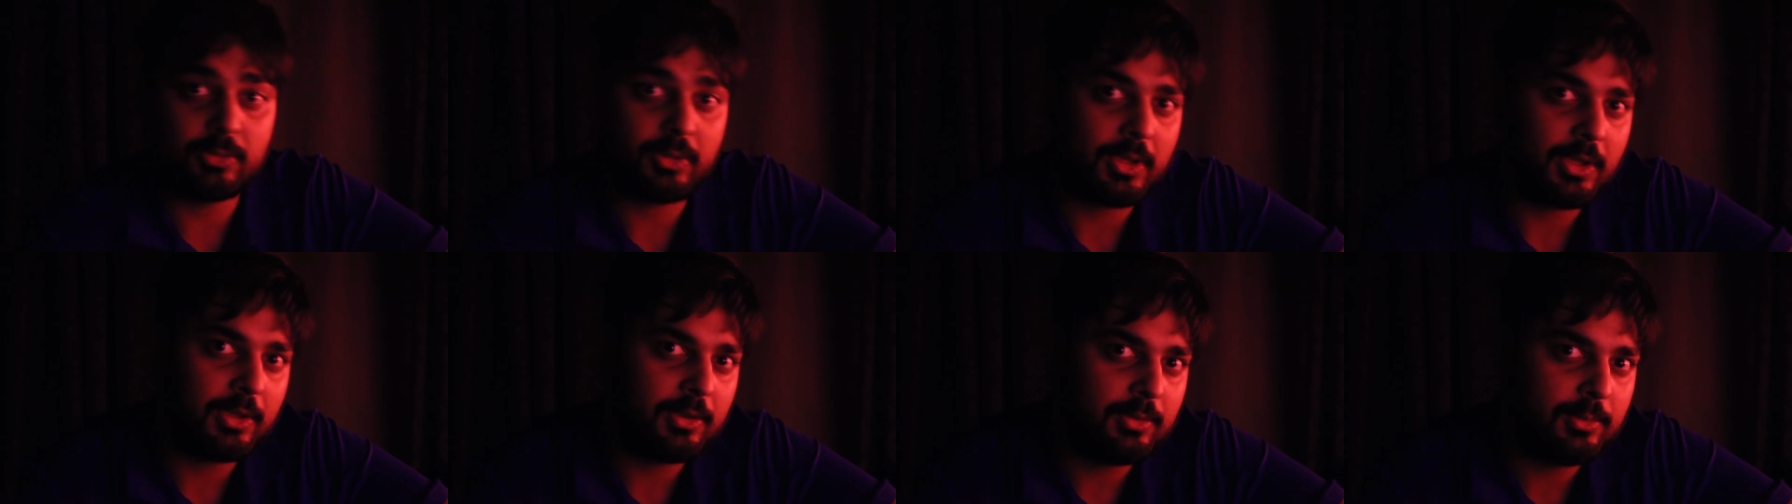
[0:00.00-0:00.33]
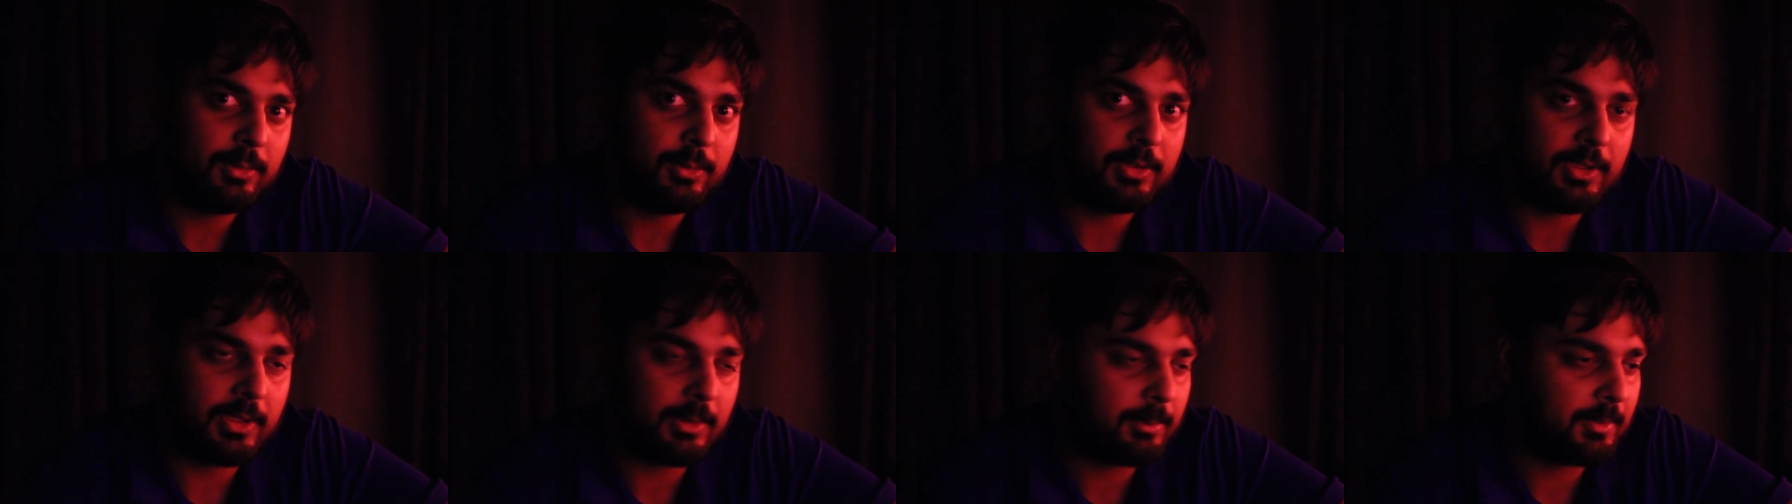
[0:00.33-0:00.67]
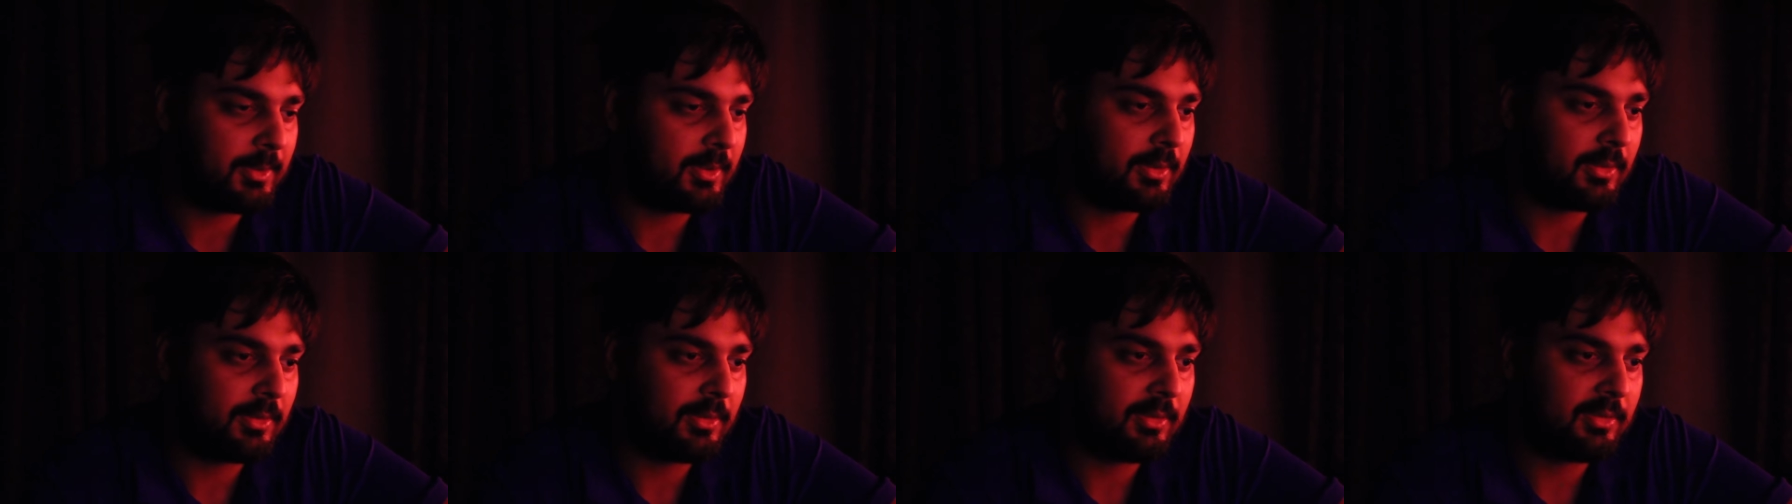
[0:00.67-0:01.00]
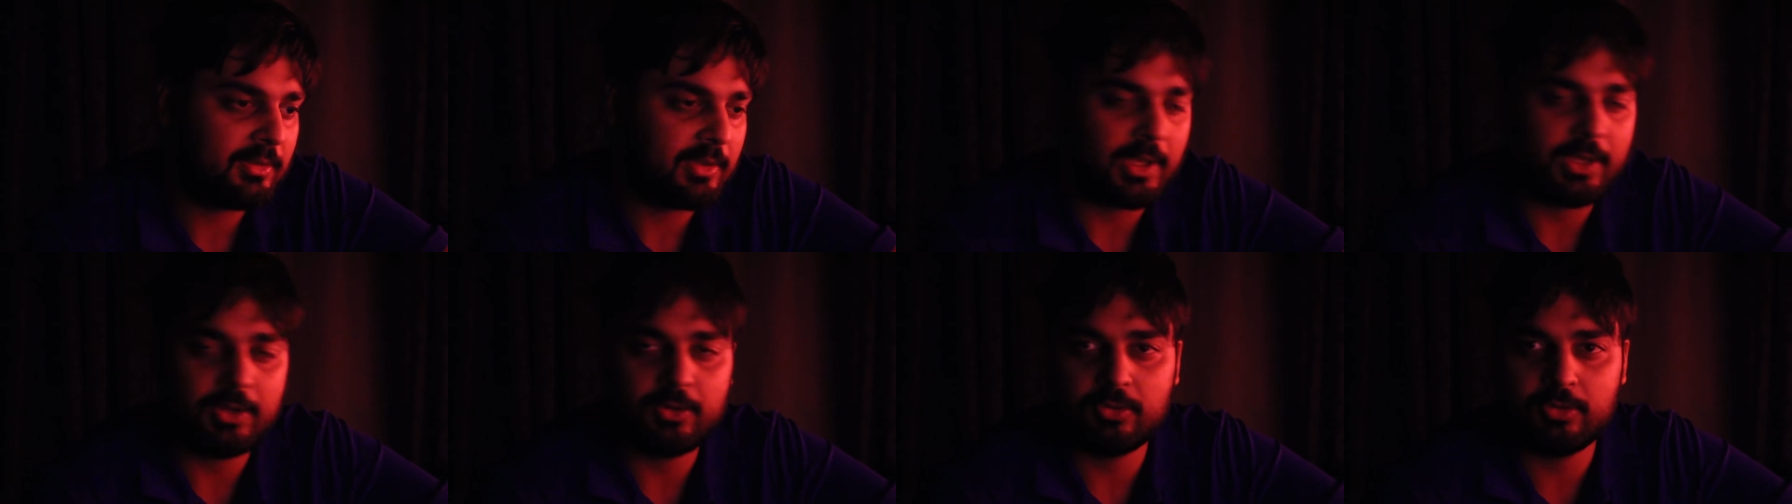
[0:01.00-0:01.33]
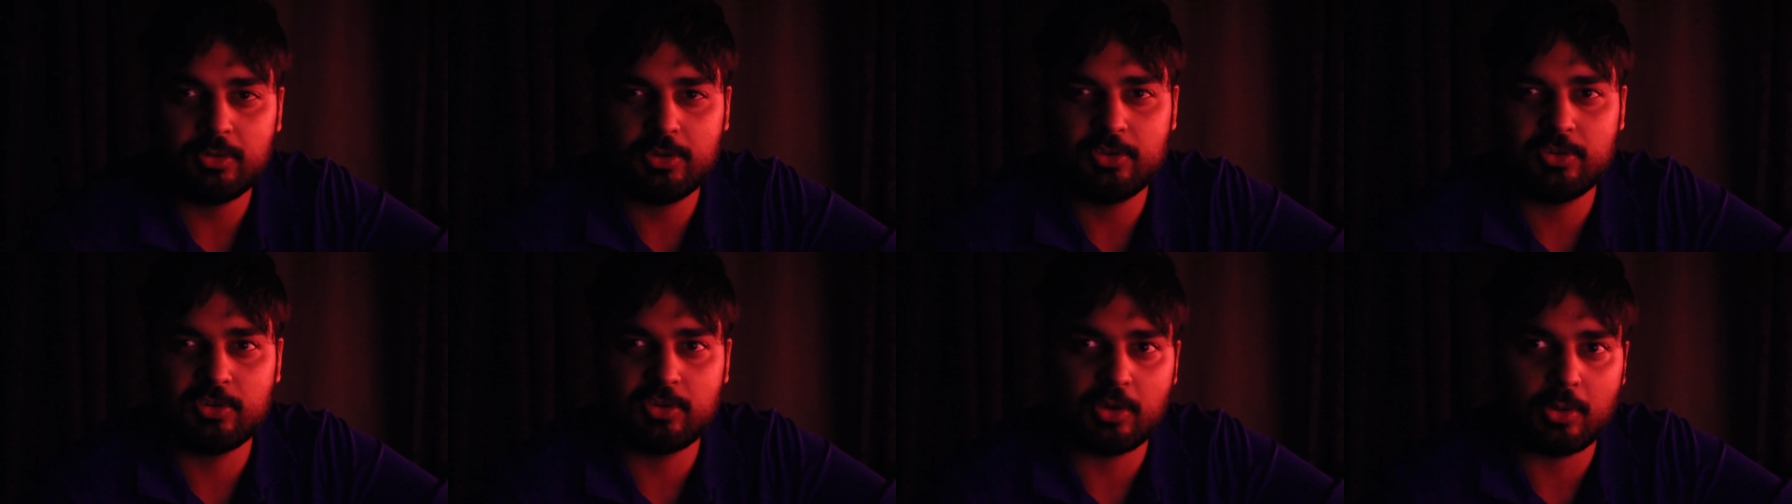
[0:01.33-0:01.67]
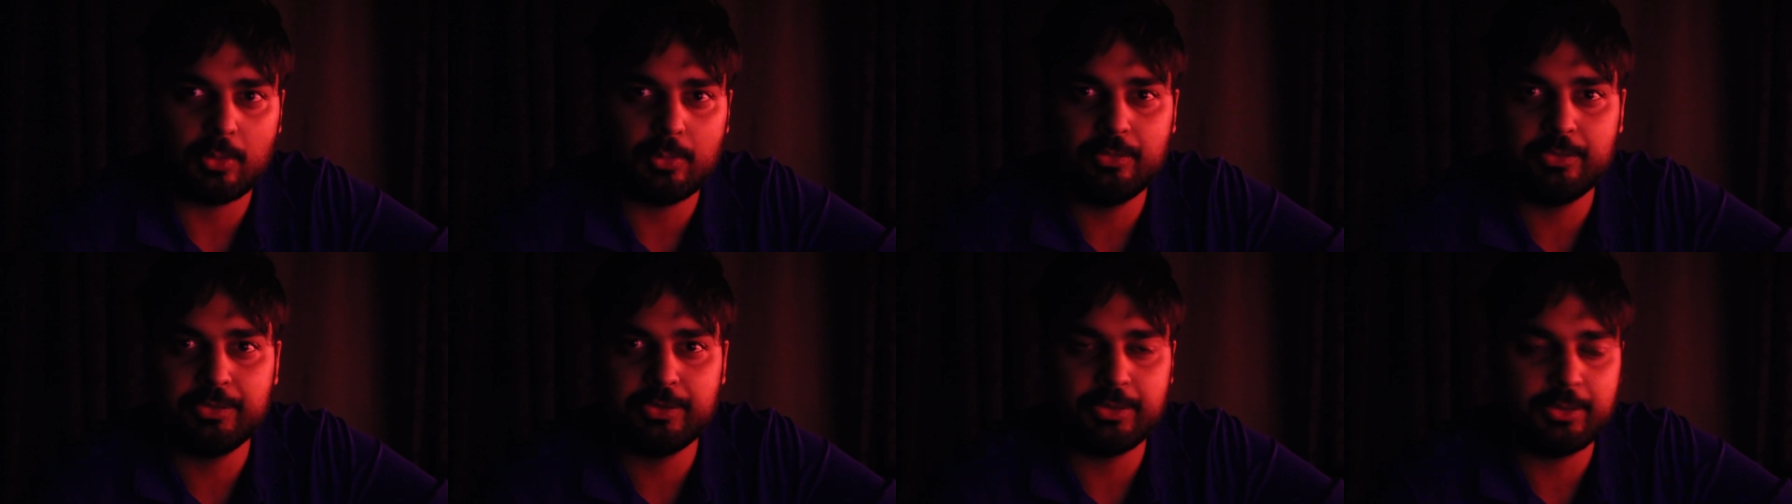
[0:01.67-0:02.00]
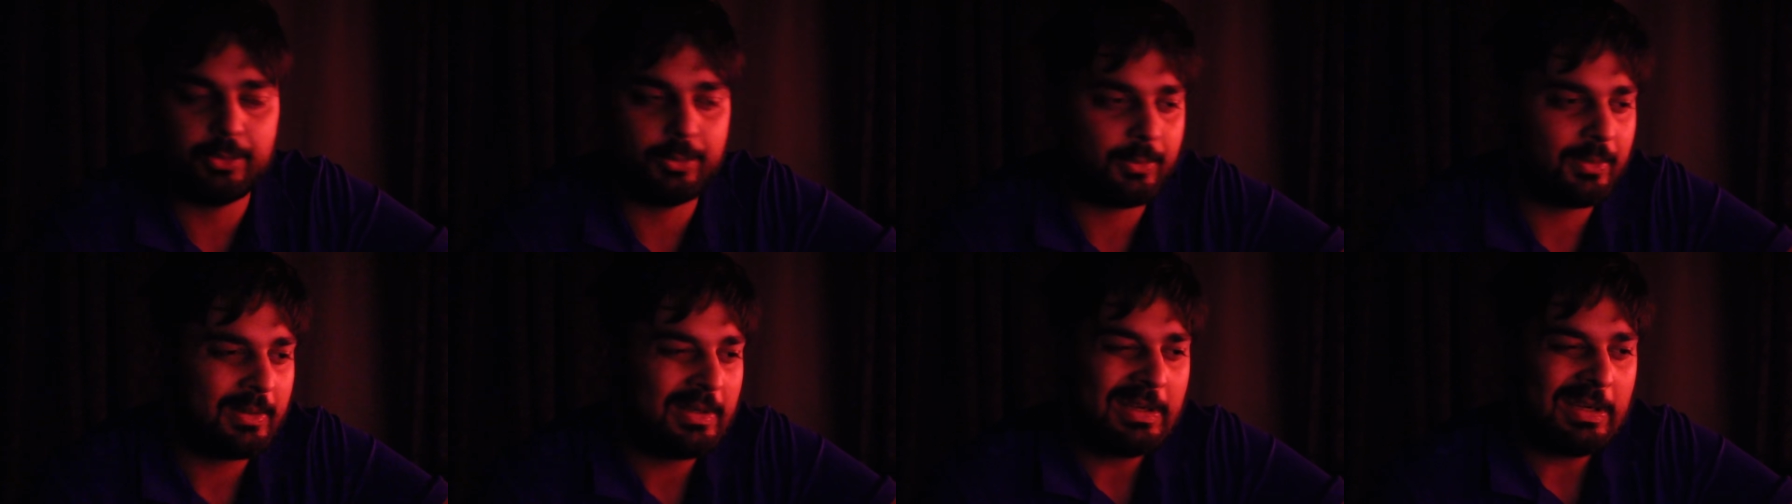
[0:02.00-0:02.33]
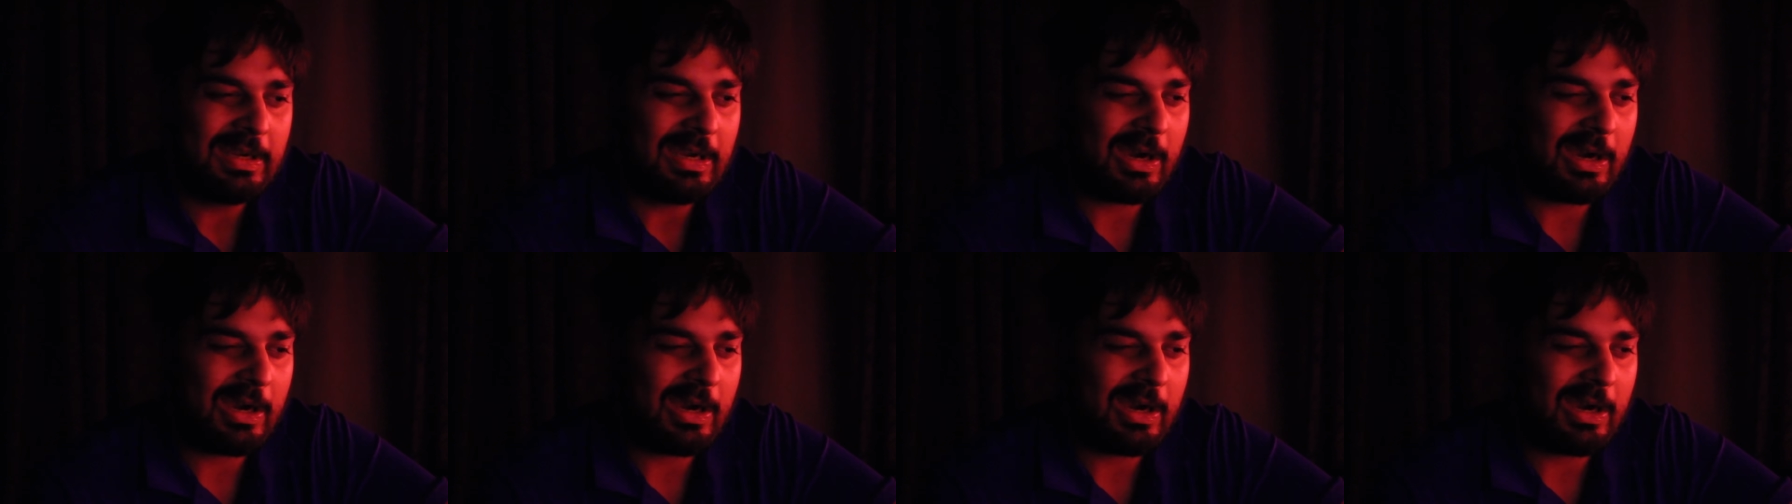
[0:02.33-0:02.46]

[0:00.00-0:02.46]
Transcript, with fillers: looking too deep into this actually shows you